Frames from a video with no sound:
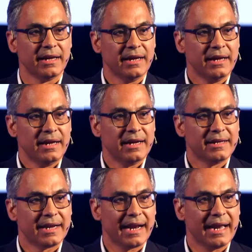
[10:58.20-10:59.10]
that
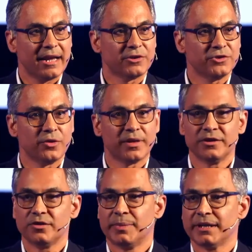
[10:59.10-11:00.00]
allows you then to
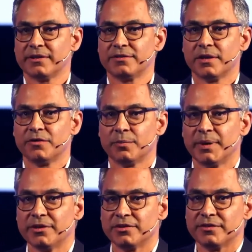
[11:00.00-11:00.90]
better serve your
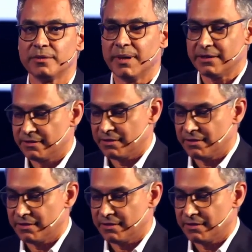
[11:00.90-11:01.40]
patients and better serve